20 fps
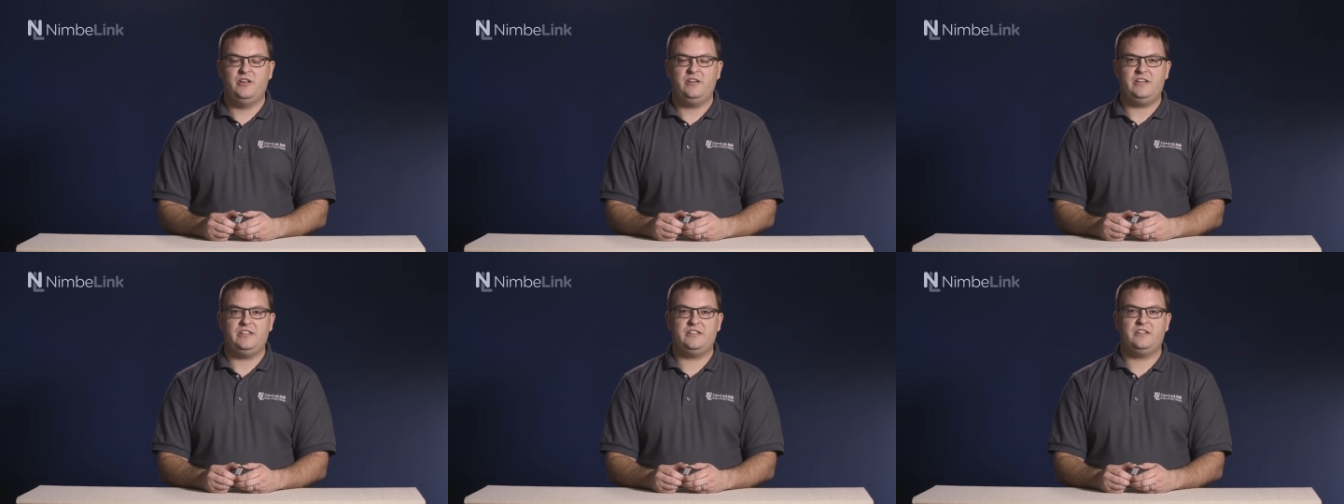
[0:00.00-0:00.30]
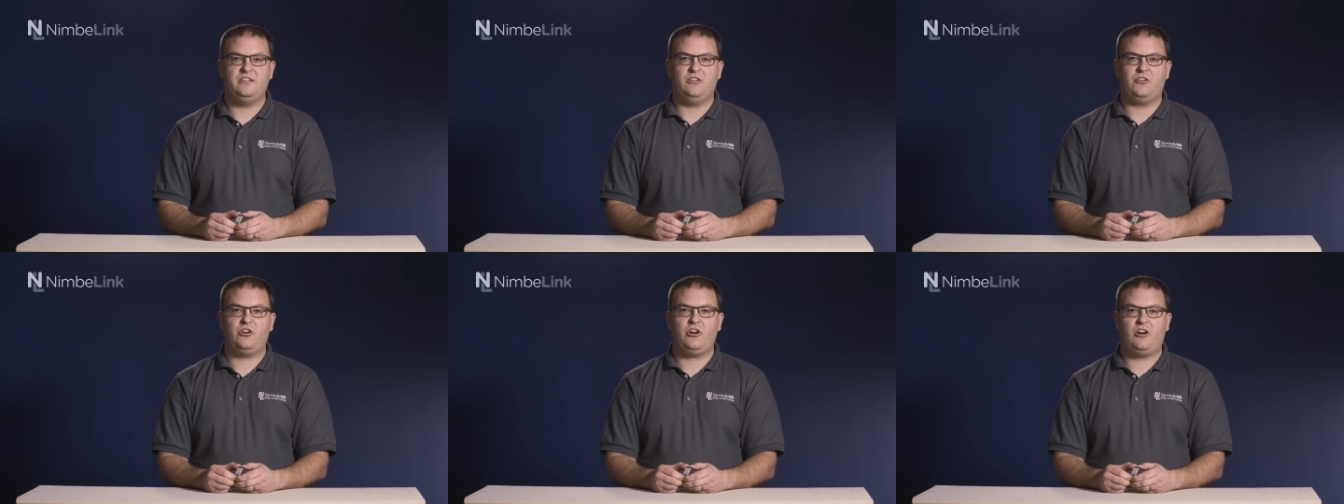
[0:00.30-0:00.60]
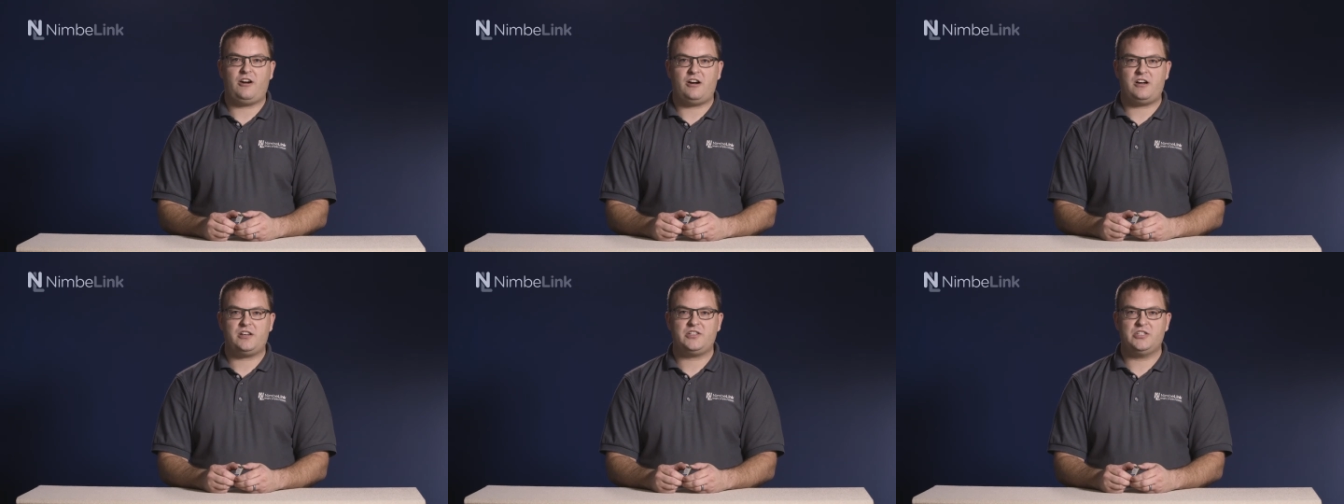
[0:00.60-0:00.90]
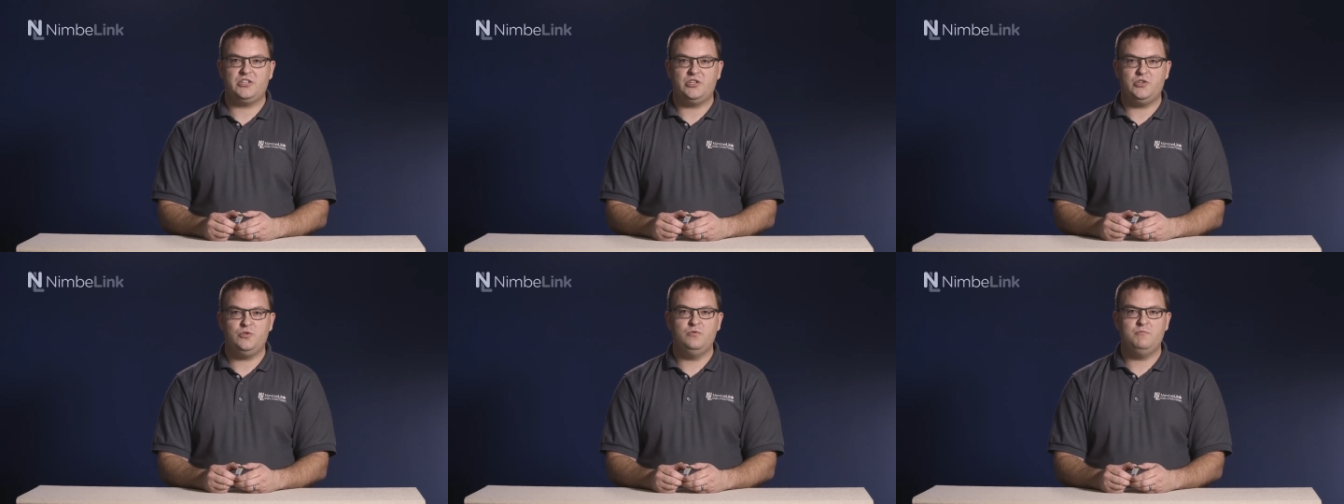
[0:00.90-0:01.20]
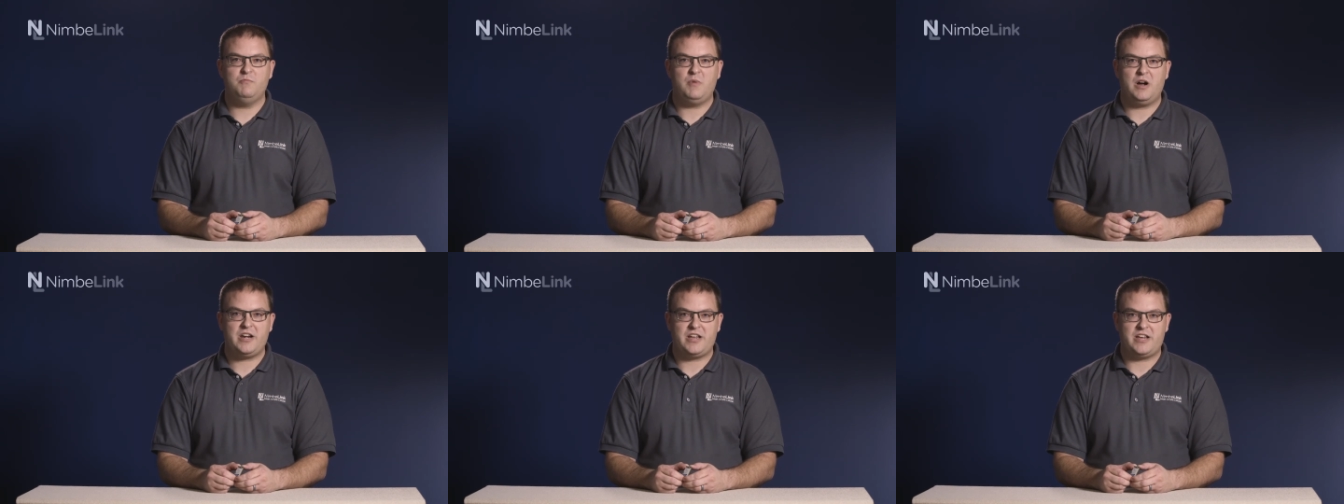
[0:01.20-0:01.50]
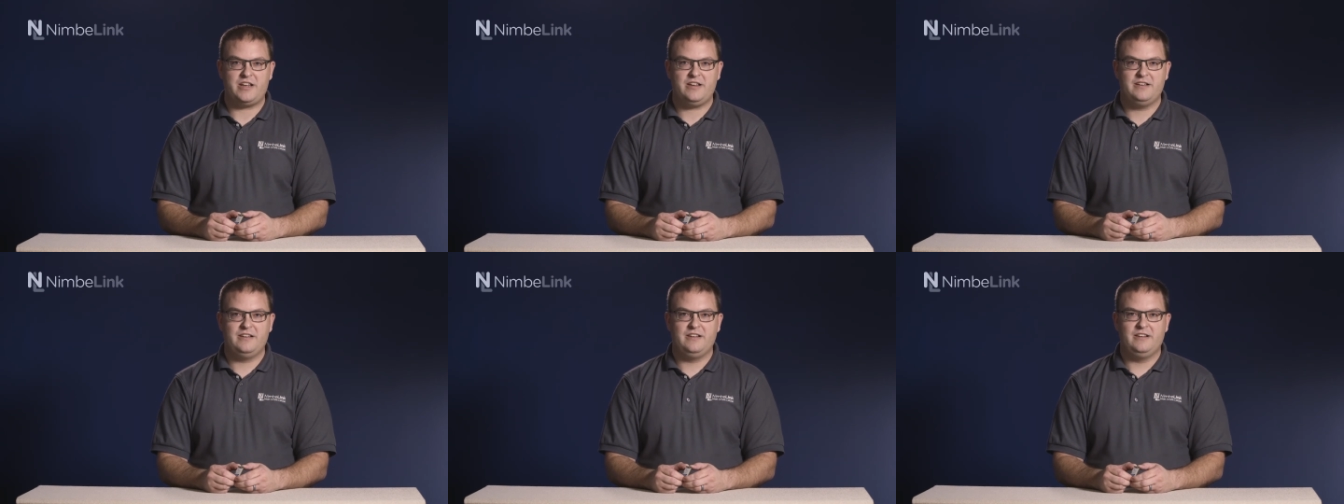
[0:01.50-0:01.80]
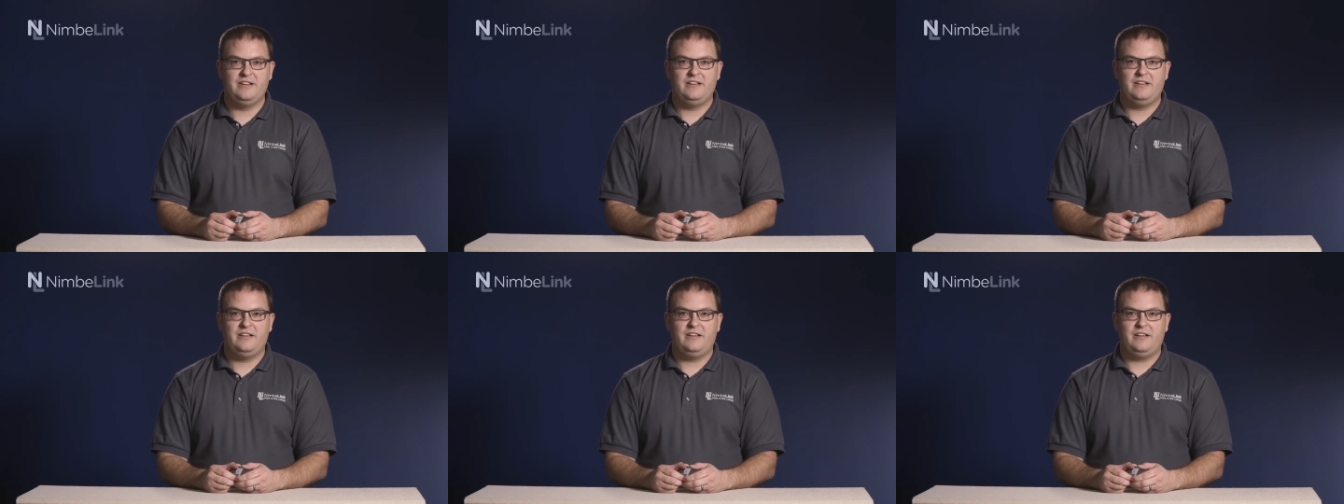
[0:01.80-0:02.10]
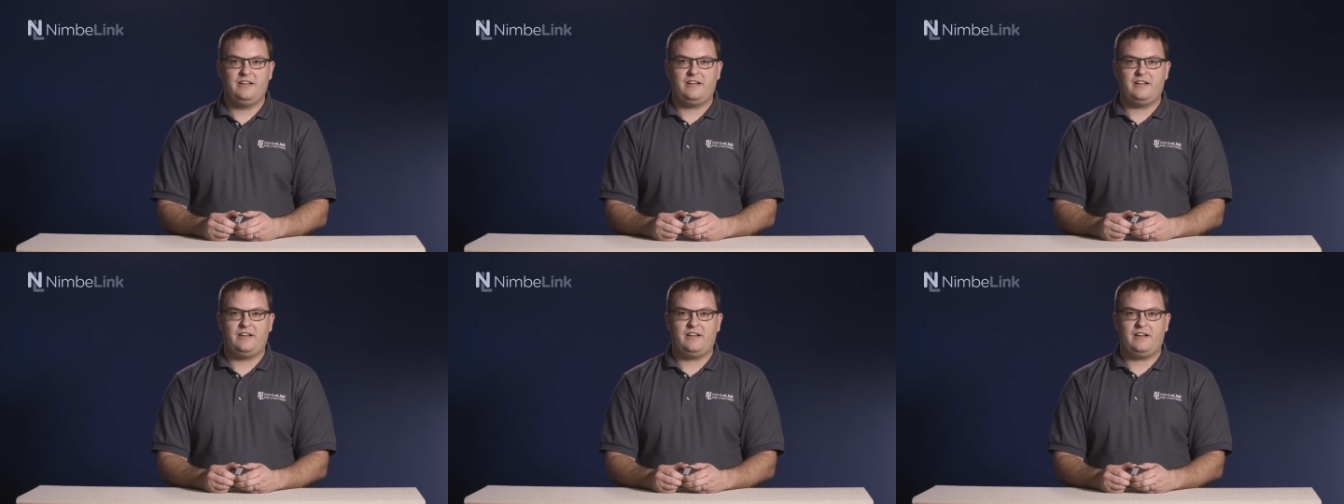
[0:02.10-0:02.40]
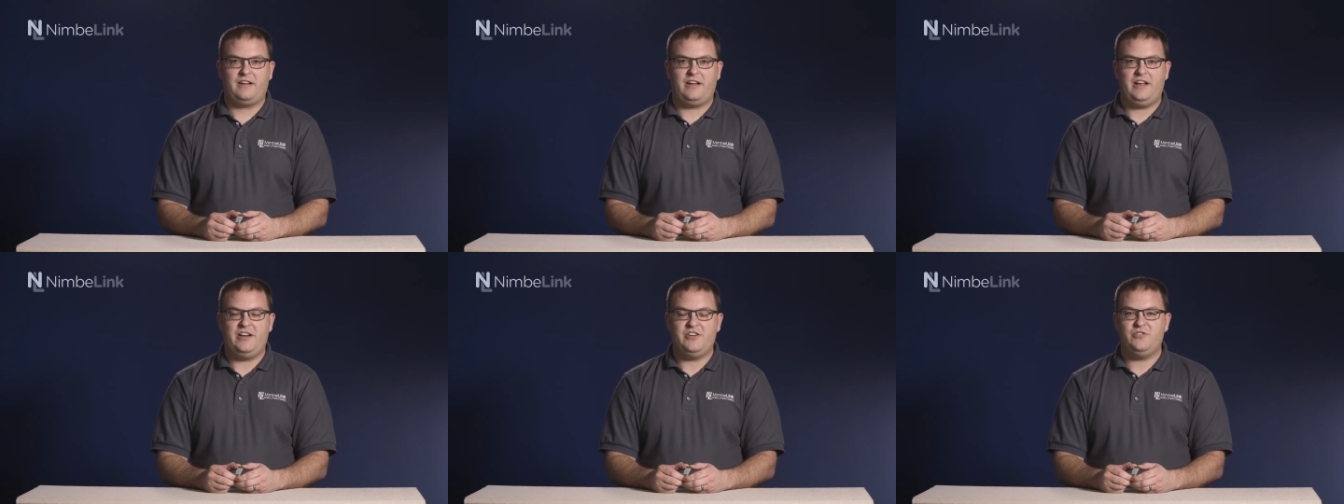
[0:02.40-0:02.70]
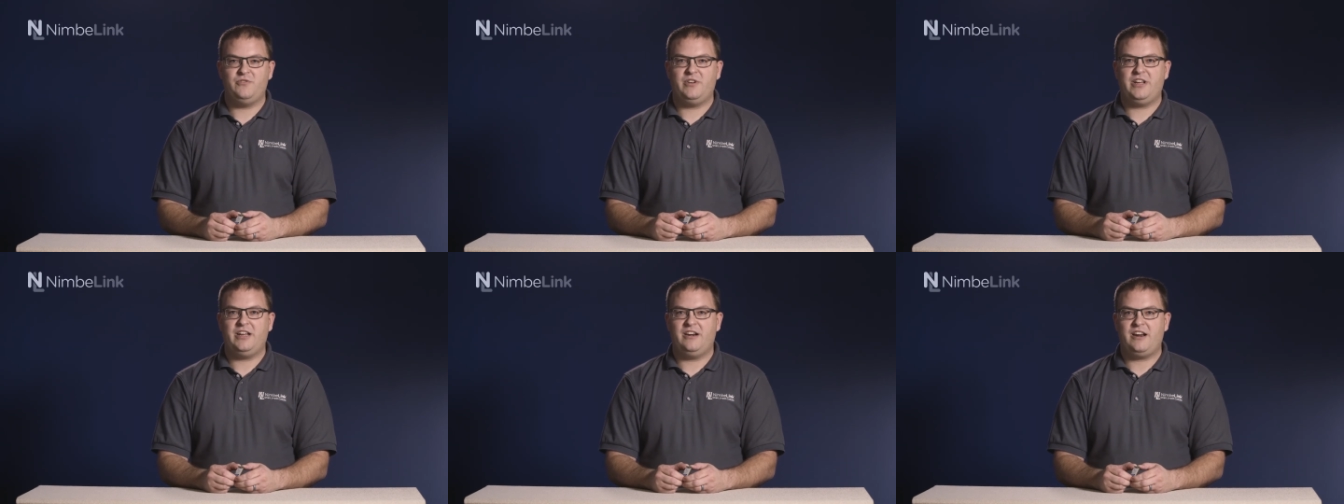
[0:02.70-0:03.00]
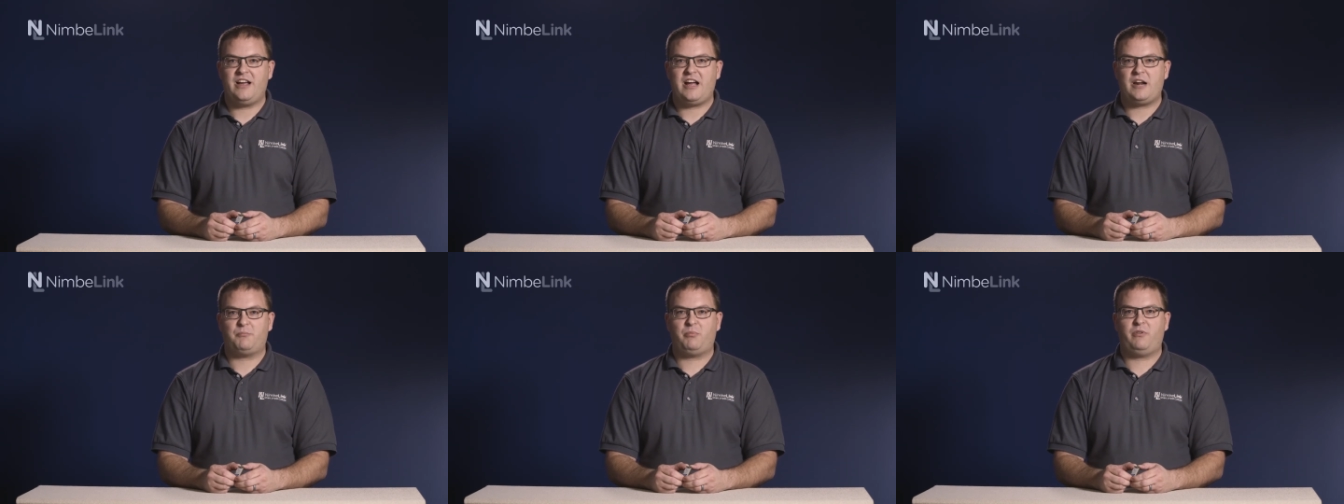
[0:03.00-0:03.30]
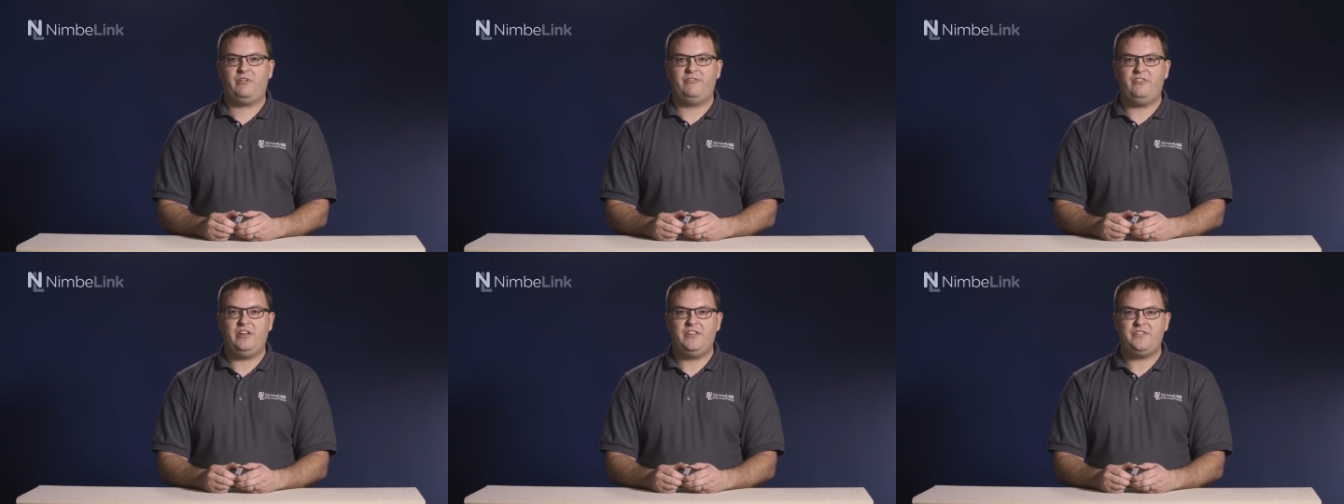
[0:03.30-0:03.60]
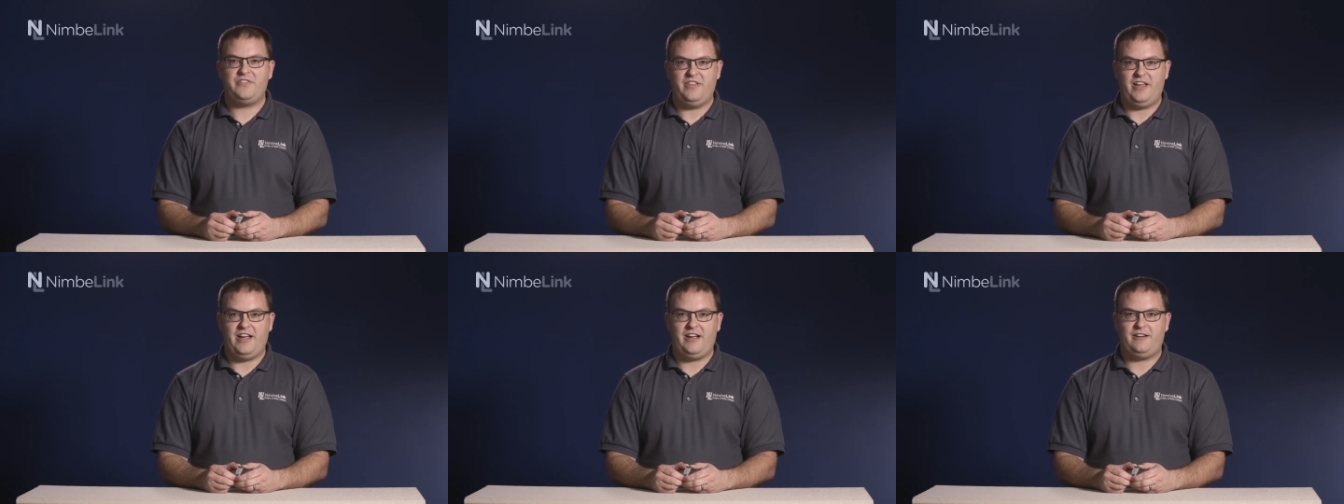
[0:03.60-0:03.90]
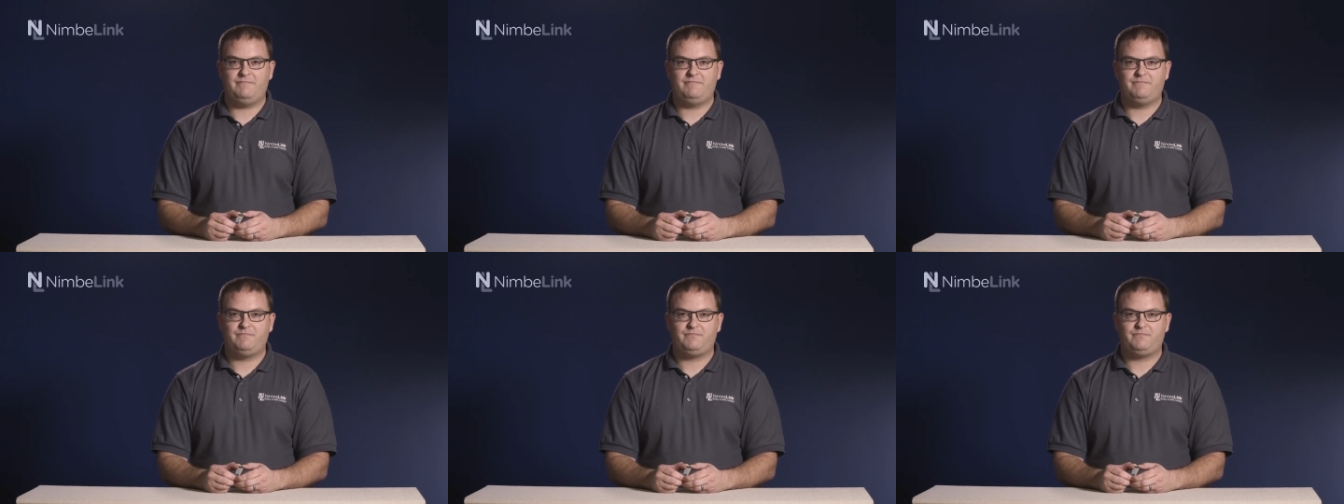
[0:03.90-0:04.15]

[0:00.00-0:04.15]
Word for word: is going to cost you money, and you cannot prevent that.